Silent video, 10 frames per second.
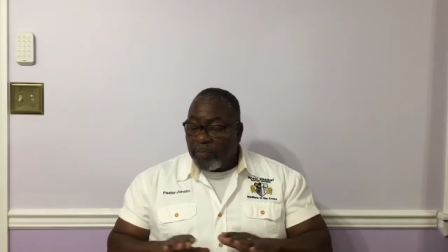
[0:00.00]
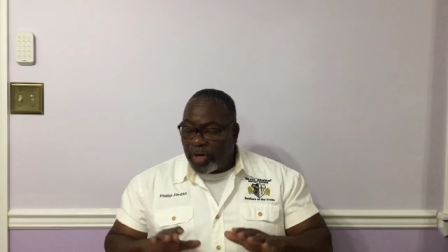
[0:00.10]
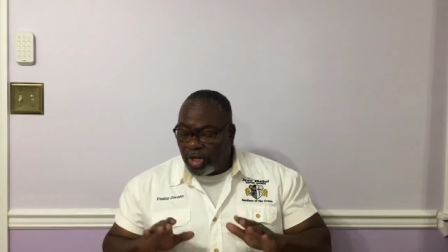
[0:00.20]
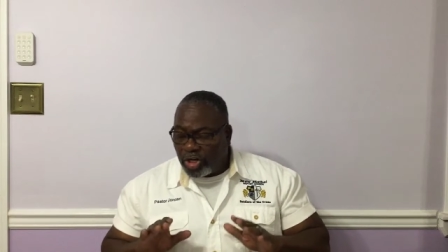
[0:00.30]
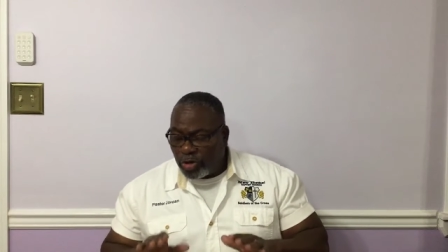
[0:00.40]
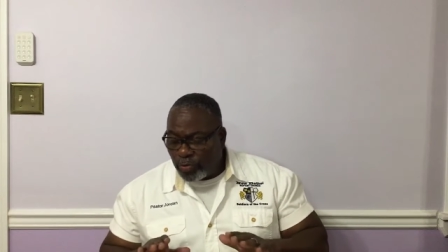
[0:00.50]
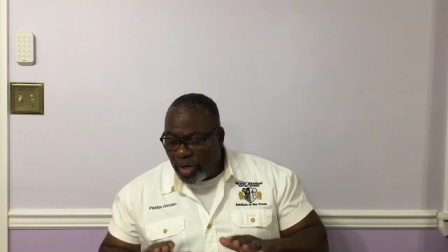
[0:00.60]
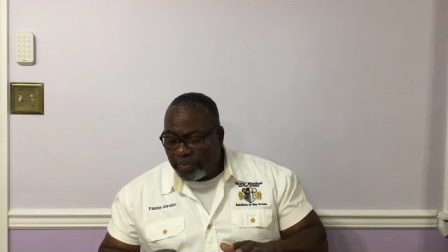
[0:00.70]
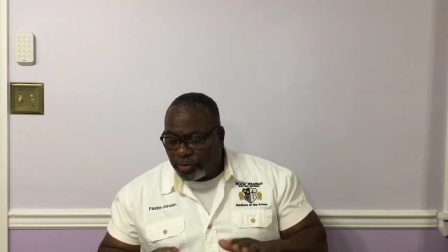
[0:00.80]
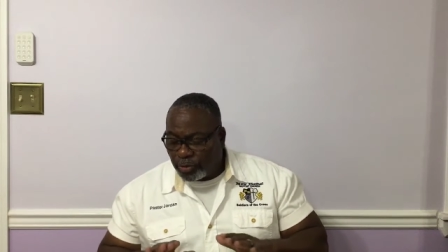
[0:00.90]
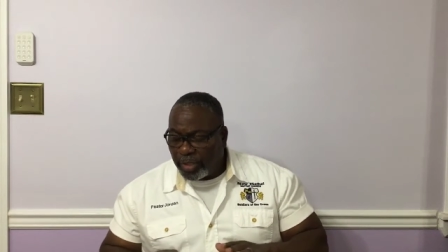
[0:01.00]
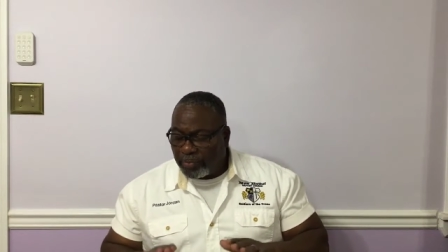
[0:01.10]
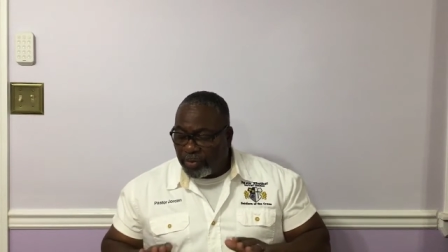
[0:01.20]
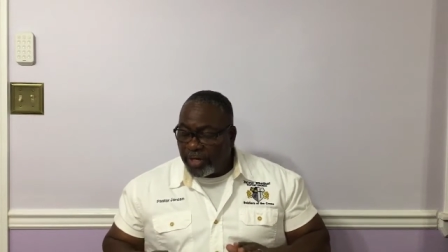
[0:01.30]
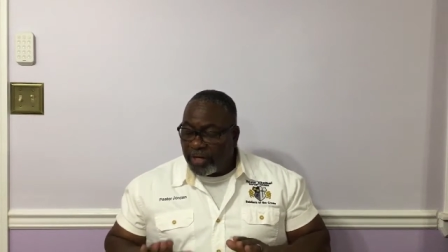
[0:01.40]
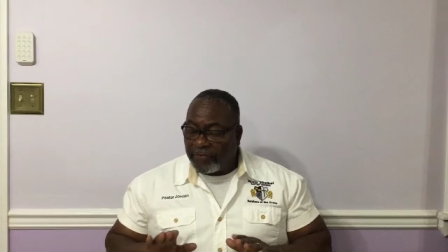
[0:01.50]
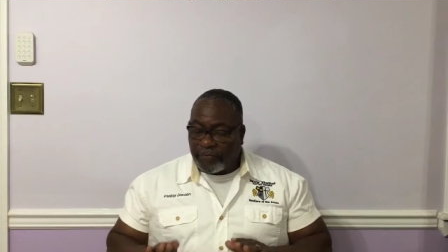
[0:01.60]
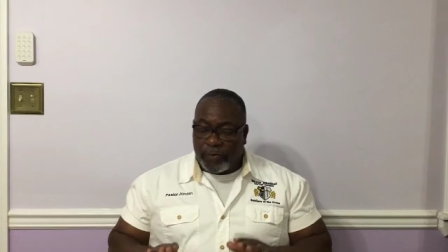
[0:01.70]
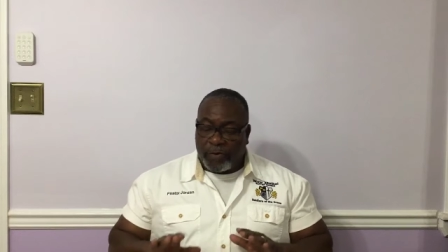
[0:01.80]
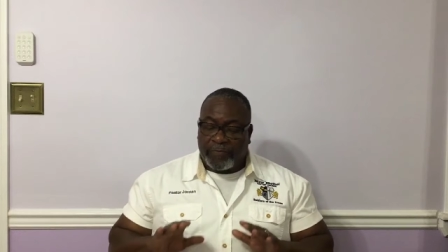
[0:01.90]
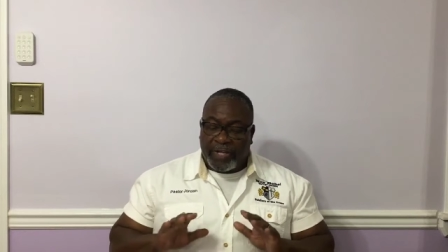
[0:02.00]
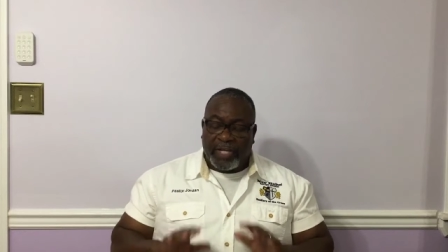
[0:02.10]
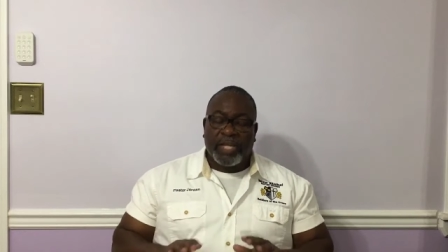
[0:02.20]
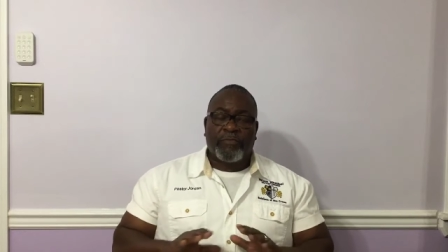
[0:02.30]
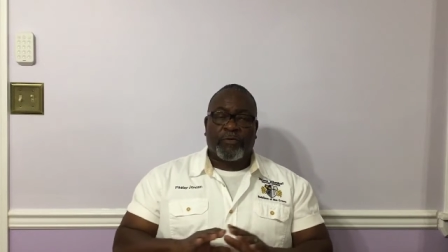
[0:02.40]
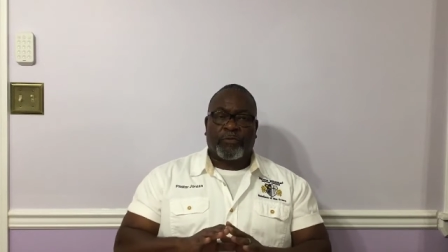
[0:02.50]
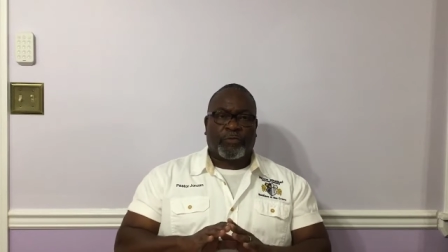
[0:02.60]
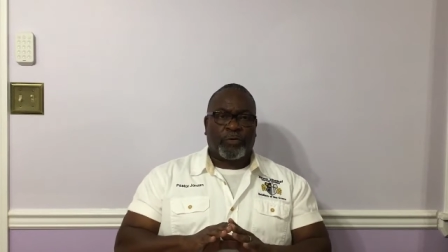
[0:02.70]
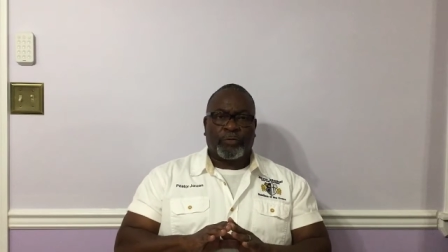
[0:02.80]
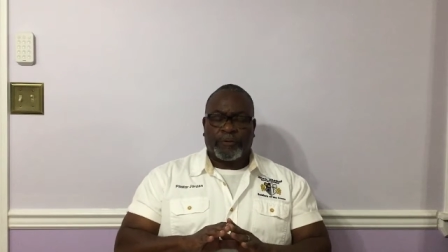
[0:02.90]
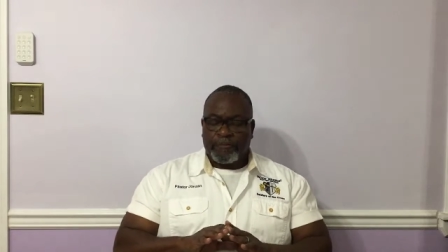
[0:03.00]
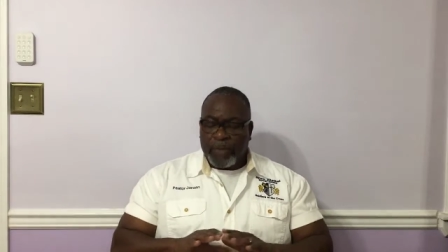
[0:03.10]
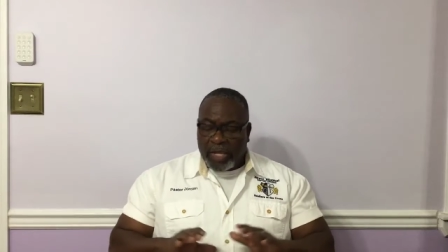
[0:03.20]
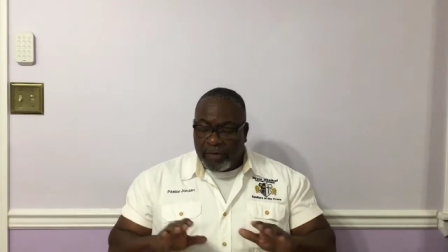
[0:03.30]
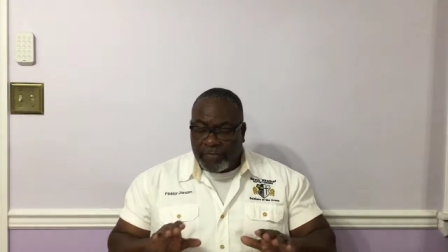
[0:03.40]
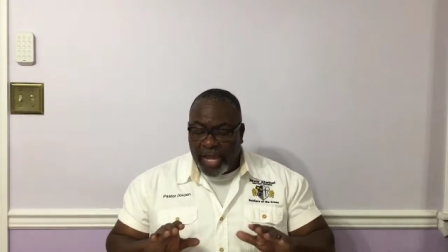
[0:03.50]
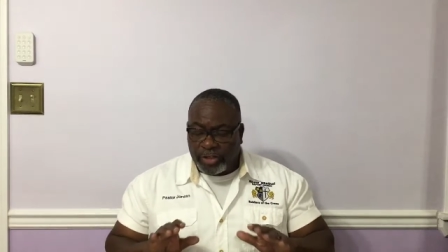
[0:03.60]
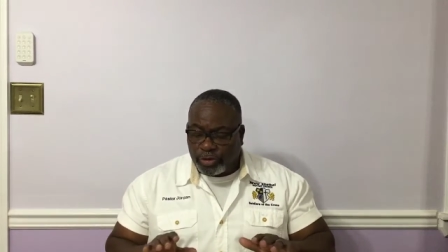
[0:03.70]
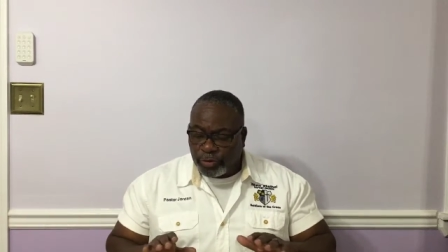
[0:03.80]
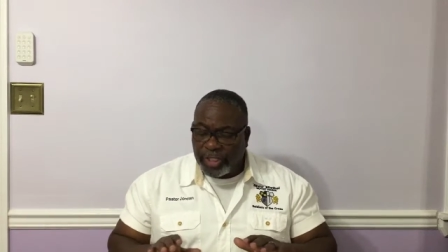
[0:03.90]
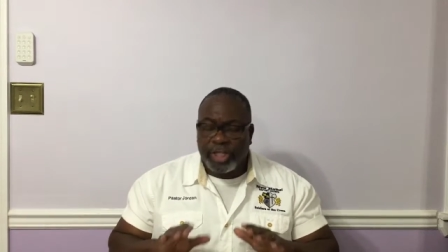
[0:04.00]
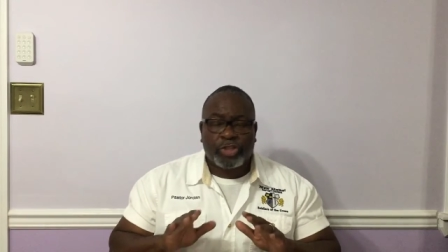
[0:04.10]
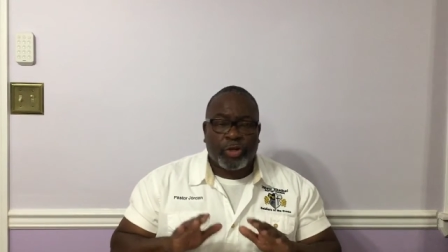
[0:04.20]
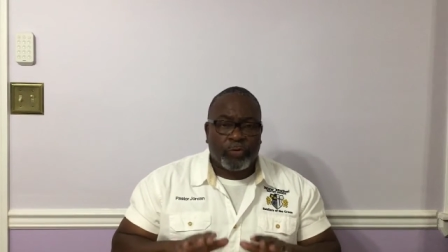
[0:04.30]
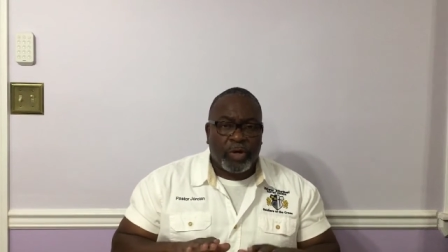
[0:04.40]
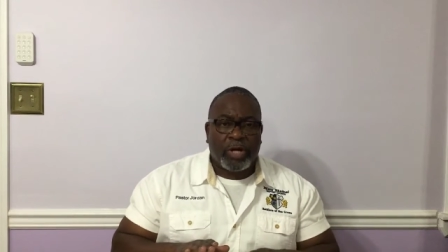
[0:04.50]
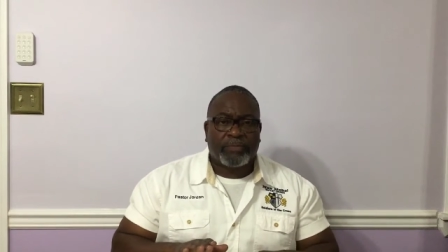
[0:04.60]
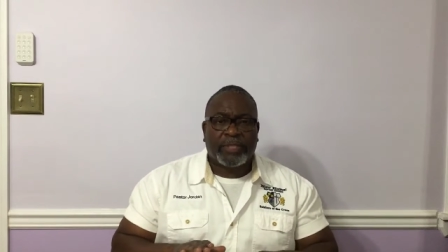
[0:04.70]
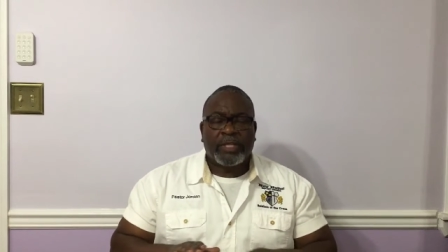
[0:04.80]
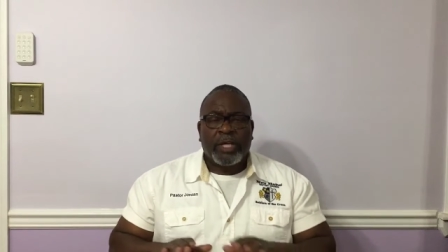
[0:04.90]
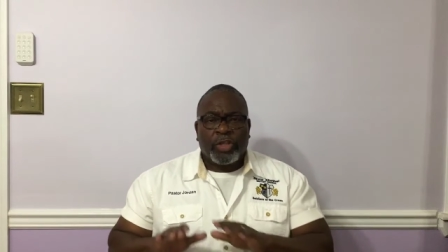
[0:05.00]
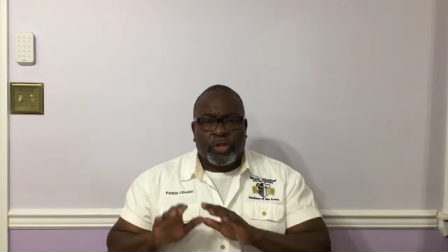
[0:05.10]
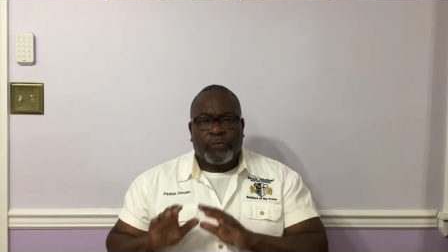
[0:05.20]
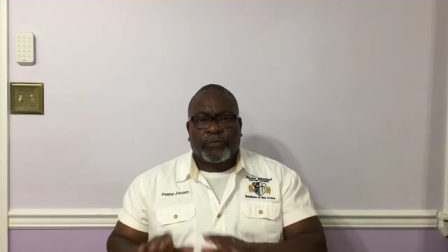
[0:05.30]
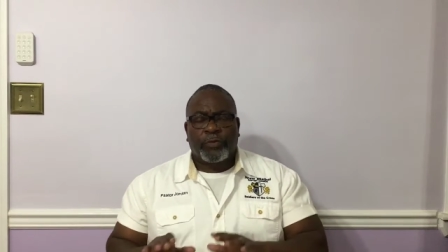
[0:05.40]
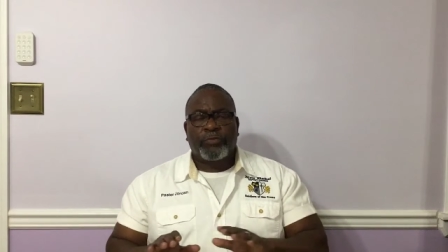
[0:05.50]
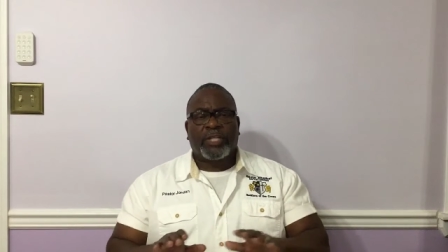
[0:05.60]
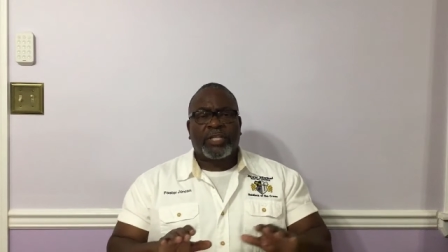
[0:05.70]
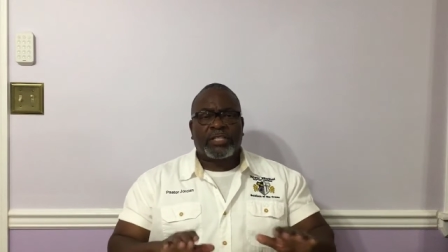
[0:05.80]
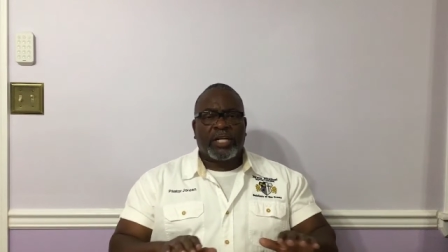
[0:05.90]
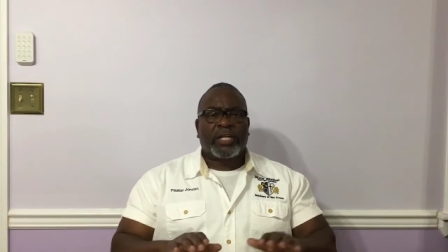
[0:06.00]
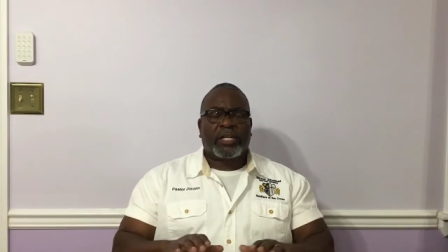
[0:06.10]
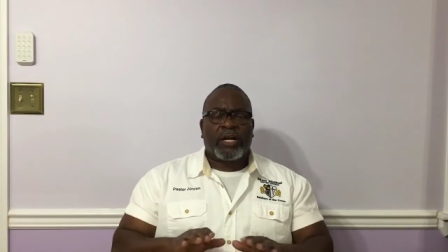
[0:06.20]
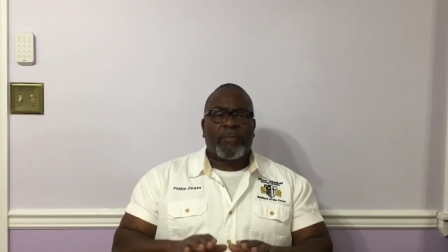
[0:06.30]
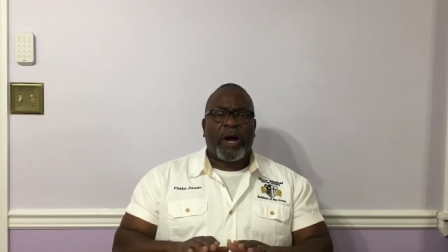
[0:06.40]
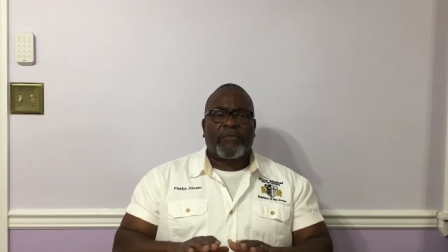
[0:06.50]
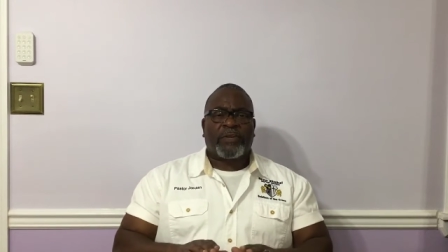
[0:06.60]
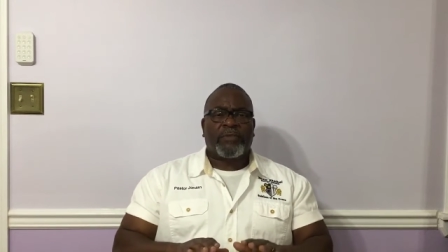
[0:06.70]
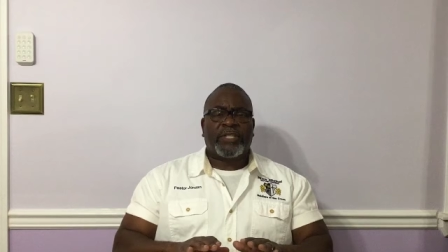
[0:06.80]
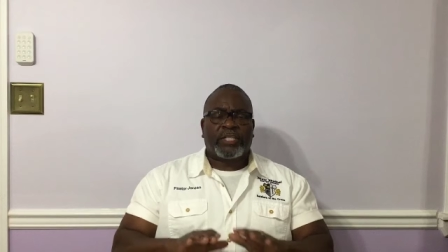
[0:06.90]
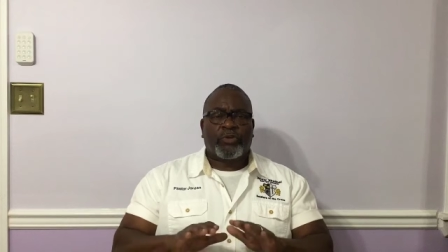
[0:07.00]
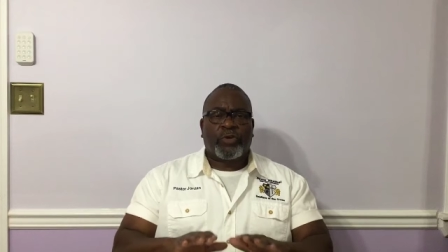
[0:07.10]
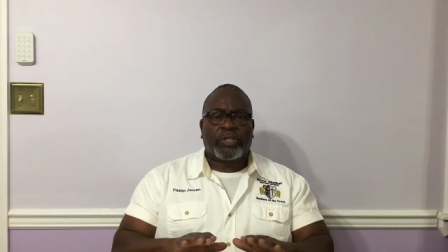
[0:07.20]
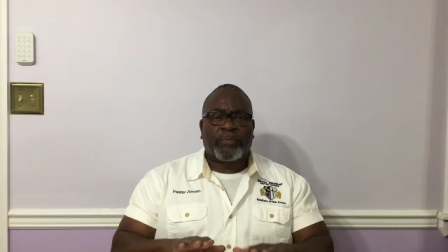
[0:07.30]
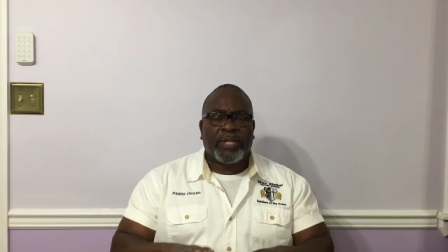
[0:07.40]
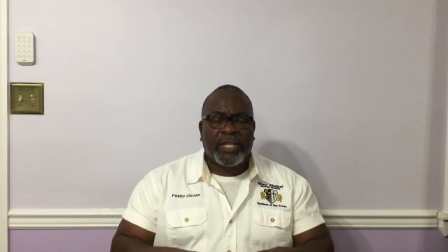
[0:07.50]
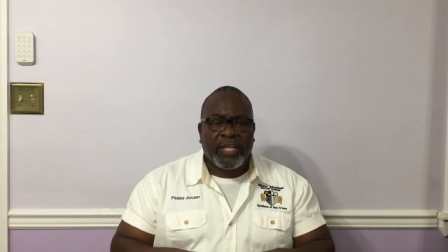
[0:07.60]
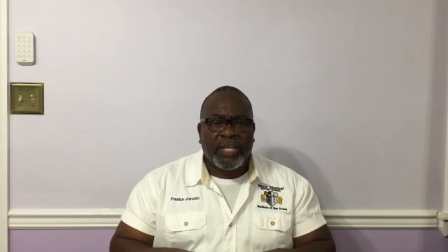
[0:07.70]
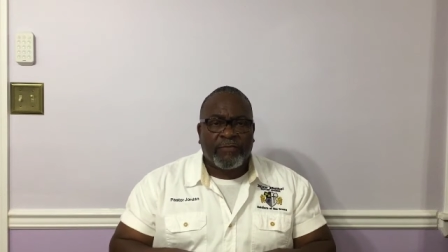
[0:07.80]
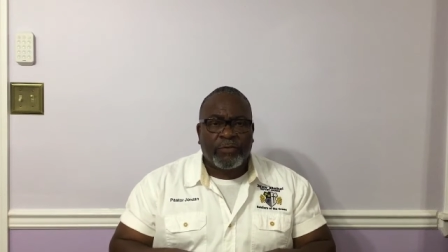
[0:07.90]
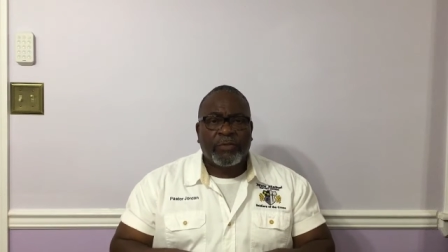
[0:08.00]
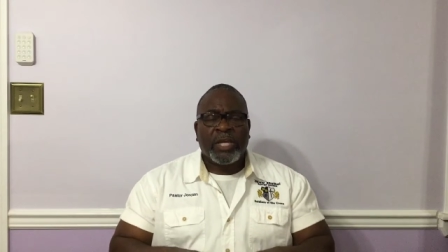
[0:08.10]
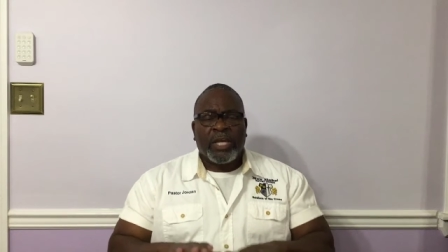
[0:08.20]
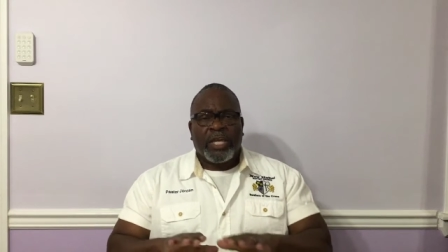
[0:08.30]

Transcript: But a corrupt tree bringeth forth evil fruit. If that tree is corrupt, the fruit that is going to come off of it is going to be evil.